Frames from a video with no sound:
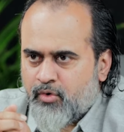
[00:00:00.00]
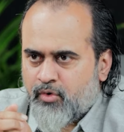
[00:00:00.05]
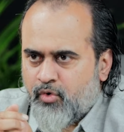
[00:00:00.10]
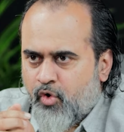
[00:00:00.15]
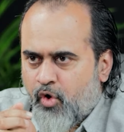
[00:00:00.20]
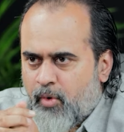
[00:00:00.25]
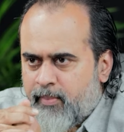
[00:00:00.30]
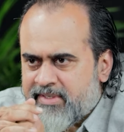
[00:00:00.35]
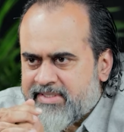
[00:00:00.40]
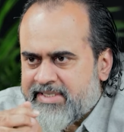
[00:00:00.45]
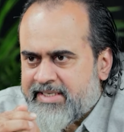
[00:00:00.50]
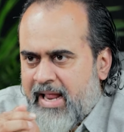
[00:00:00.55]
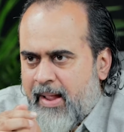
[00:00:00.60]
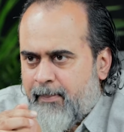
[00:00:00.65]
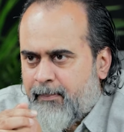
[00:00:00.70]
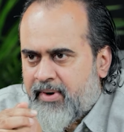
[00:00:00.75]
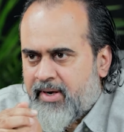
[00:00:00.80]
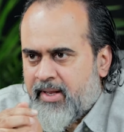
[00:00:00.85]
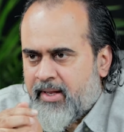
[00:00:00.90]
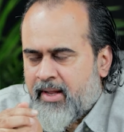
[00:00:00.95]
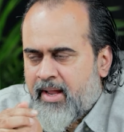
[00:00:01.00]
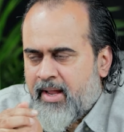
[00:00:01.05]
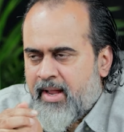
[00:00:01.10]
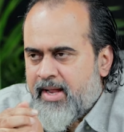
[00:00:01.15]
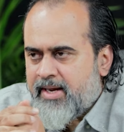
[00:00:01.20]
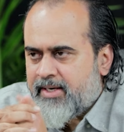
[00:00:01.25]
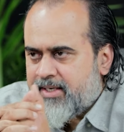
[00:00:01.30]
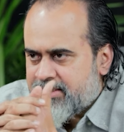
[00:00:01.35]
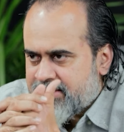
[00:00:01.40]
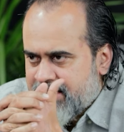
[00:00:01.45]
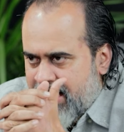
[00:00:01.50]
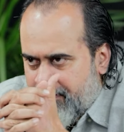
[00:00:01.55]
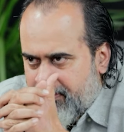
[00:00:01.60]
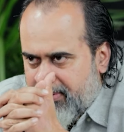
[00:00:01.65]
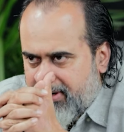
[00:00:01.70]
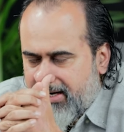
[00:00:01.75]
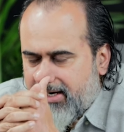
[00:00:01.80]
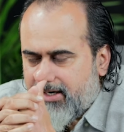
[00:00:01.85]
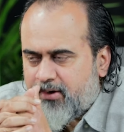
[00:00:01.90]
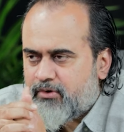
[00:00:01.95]
To whom is it happening? It is
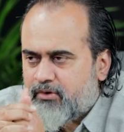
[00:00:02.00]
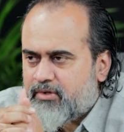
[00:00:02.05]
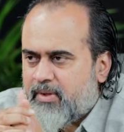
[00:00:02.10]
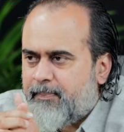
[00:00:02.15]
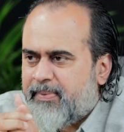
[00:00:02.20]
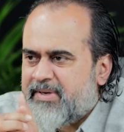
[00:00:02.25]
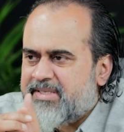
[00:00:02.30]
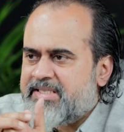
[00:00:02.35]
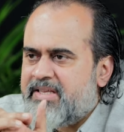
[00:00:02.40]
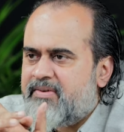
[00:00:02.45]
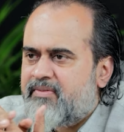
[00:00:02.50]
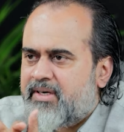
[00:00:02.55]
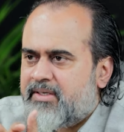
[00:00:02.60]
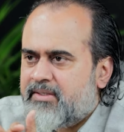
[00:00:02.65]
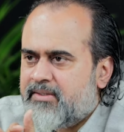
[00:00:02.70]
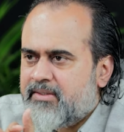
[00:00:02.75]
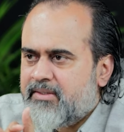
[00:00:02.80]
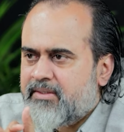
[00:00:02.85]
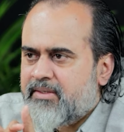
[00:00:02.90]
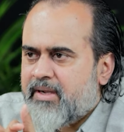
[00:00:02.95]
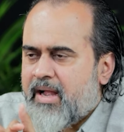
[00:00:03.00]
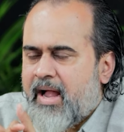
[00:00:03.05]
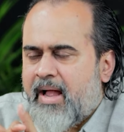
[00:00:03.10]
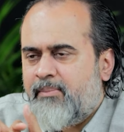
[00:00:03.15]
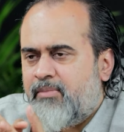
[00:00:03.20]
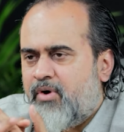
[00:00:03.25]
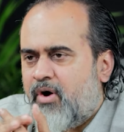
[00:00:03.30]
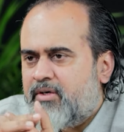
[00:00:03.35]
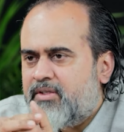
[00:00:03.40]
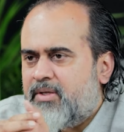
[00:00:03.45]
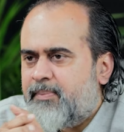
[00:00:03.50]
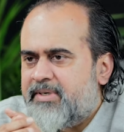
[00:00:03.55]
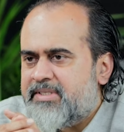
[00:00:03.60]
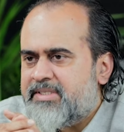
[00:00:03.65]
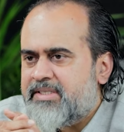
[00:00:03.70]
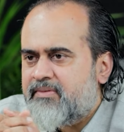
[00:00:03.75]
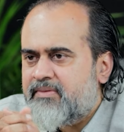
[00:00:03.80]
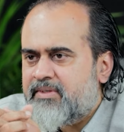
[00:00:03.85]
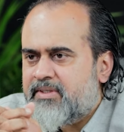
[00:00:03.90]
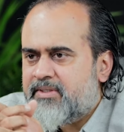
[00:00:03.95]
happening to the perceiver. I am not the
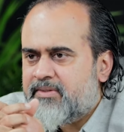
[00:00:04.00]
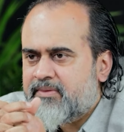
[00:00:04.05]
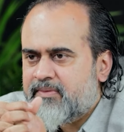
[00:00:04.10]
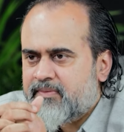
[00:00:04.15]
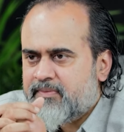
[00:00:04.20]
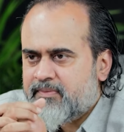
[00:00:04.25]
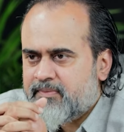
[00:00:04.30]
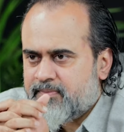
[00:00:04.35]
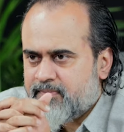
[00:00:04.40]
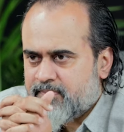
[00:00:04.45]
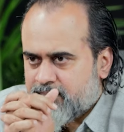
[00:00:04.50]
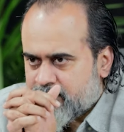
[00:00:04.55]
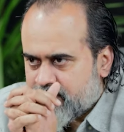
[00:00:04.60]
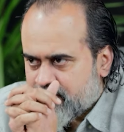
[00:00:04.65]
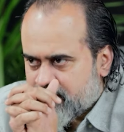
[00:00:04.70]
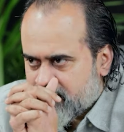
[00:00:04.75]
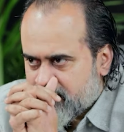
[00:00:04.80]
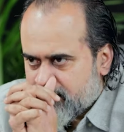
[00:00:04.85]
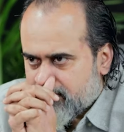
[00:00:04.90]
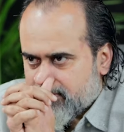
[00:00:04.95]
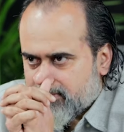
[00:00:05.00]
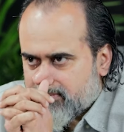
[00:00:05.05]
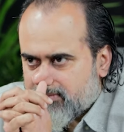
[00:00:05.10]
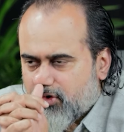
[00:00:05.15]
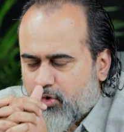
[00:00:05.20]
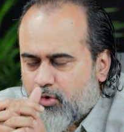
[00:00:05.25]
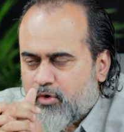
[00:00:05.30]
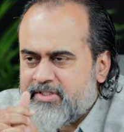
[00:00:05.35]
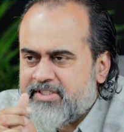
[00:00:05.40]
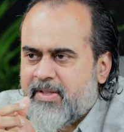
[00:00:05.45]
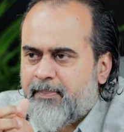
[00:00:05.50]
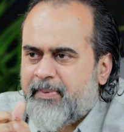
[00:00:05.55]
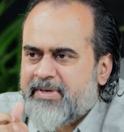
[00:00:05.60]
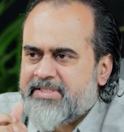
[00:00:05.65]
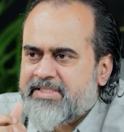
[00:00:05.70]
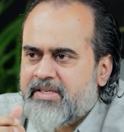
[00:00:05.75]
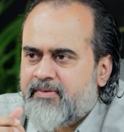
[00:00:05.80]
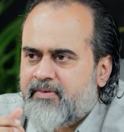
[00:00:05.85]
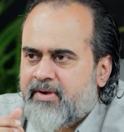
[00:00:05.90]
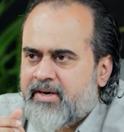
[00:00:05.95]
perceiver. Who is the
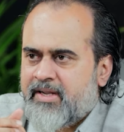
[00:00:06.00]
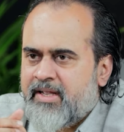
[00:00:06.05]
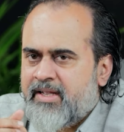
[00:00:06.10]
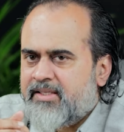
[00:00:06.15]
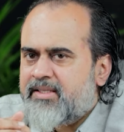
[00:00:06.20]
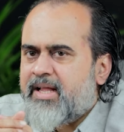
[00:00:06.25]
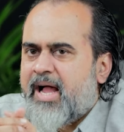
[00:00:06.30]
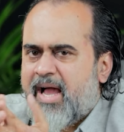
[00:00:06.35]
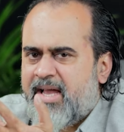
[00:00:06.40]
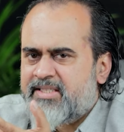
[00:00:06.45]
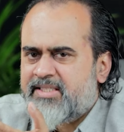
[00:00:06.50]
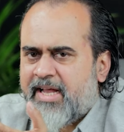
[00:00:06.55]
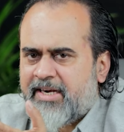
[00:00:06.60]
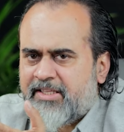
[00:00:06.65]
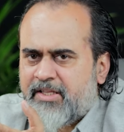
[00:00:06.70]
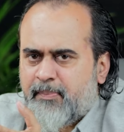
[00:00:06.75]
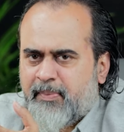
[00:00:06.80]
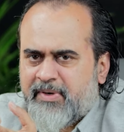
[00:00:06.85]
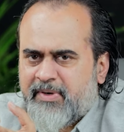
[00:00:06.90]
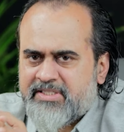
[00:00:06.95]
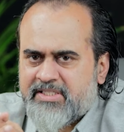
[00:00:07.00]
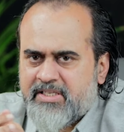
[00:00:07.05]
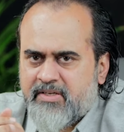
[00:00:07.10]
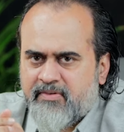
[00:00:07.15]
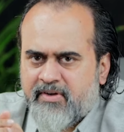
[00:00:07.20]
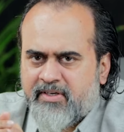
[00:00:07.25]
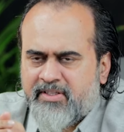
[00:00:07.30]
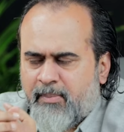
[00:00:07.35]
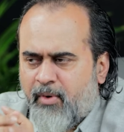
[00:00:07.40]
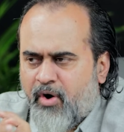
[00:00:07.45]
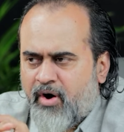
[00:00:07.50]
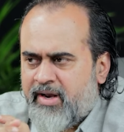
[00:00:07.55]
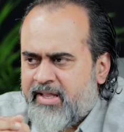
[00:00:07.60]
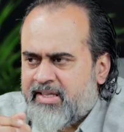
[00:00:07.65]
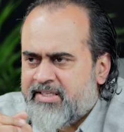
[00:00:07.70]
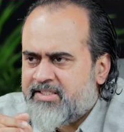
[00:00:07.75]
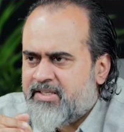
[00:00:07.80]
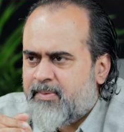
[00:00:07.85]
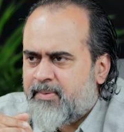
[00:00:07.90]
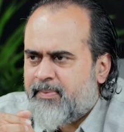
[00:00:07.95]
perceiver? The eyes are the perceiver, the
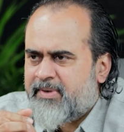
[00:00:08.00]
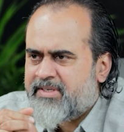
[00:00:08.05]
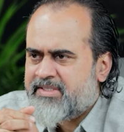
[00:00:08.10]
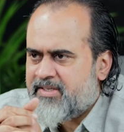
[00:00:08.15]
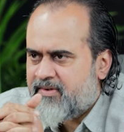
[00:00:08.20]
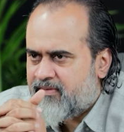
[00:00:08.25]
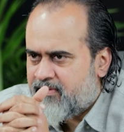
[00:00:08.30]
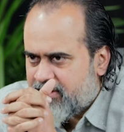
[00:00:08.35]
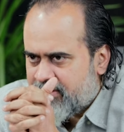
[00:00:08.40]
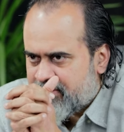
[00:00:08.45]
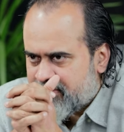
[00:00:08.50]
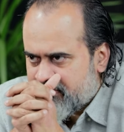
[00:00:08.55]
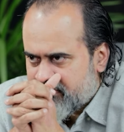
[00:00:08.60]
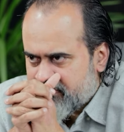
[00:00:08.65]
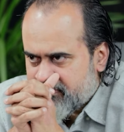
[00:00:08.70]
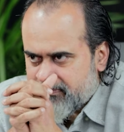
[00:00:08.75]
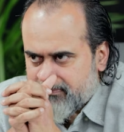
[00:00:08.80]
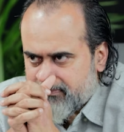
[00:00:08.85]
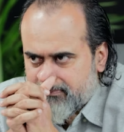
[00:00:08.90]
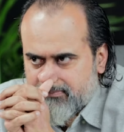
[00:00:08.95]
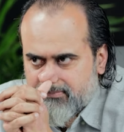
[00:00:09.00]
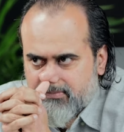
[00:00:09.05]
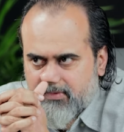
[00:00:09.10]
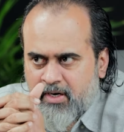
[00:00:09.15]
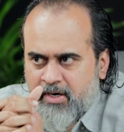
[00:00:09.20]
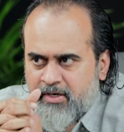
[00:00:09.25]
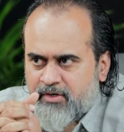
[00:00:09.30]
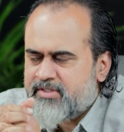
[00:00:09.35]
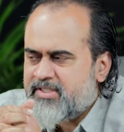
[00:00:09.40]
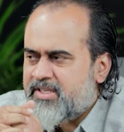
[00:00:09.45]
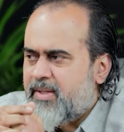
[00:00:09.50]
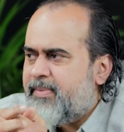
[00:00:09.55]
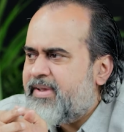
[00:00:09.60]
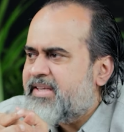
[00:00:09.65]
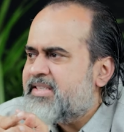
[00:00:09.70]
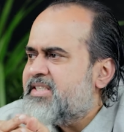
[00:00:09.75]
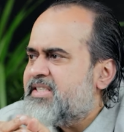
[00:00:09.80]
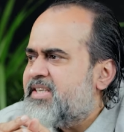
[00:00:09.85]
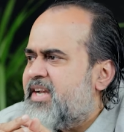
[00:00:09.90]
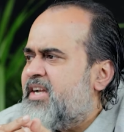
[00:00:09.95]
body is the perceiver. To some
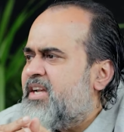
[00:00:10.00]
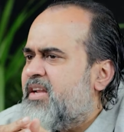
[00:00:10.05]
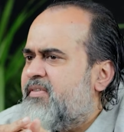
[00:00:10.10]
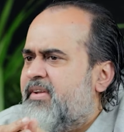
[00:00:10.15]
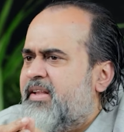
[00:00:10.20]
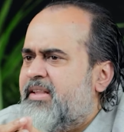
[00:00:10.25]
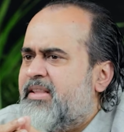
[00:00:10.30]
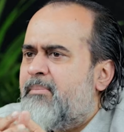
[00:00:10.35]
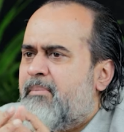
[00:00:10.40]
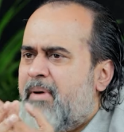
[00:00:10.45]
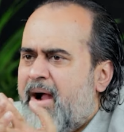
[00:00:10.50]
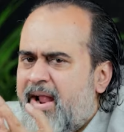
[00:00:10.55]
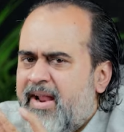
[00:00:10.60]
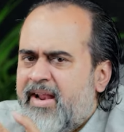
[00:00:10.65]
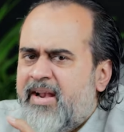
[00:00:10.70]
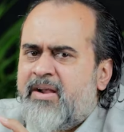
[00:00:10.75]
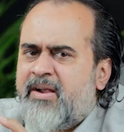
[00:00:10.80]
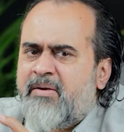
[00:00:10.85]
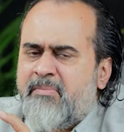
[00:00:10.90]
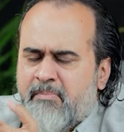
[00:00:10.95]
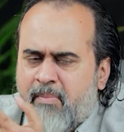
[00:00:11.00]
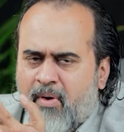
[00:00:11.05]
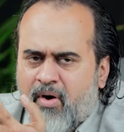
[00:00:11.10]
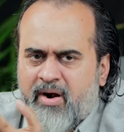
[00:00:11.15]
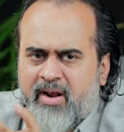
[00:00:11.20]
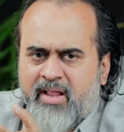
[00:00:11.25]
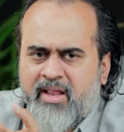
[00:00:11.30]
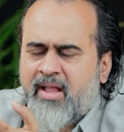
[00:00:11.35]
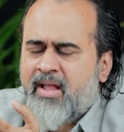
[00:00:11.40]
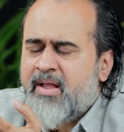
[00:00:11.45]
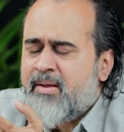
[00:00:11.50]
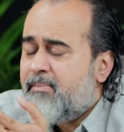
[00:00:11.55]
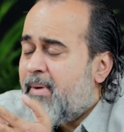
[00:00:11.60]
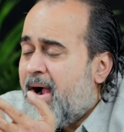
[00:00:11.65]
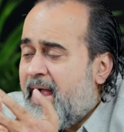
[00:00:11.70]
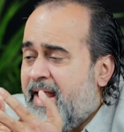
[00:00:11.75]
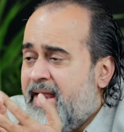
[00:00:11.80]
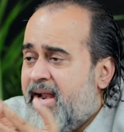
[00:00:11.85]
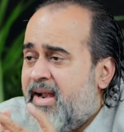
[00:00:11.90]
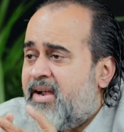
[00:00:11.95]
extent, even the mind, body,
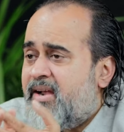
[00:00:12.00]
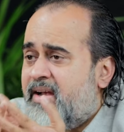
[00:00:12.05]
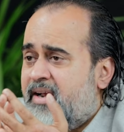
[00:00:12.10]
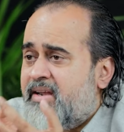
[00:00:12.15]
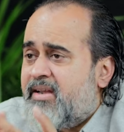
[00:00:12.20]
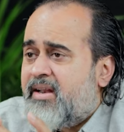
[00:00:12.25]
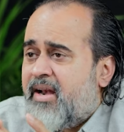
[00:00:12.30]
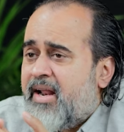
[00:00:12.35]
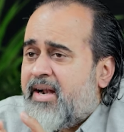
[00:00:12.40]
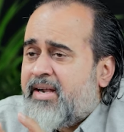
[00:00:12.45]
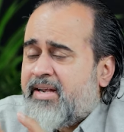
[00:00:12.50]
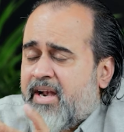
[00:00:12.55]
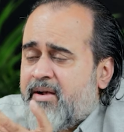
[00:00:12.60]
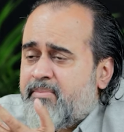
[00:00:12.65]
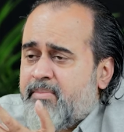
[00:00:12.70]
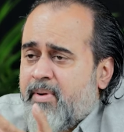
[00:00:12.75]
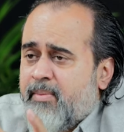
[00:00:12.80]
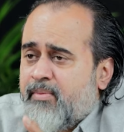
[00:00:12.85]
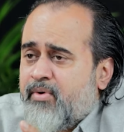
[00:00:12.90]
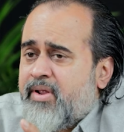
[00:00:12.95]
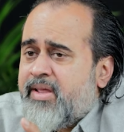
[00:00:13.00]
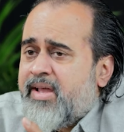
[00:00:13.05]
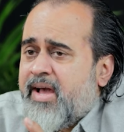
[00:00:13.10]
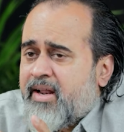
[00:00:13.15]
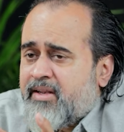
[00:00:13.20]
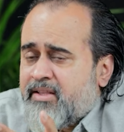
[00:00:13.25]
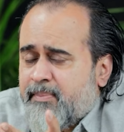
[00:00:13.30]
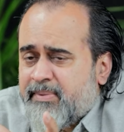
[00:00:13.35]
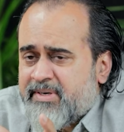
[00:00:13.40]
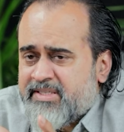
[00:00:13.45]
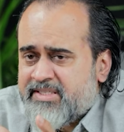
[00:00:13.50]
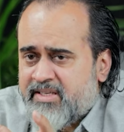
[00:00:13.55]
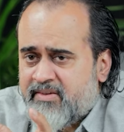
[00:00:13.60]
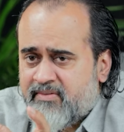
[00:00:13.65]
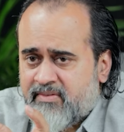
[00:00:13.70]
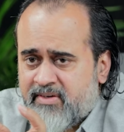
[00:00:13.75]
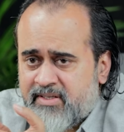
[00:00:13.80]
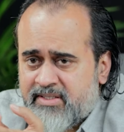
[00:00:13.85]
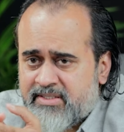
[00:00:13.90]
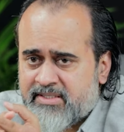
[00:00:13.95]
mind, intellect, and memory are the
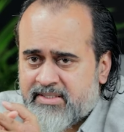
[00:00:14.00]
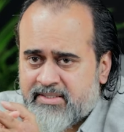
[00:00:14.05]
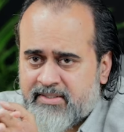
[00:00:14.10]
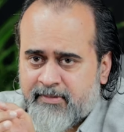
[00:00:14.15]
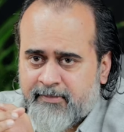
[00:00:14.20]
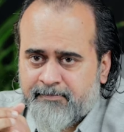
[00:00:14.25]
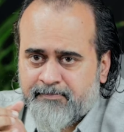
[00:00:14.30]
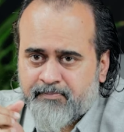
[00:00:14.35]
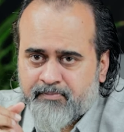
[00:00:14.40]
perceivers.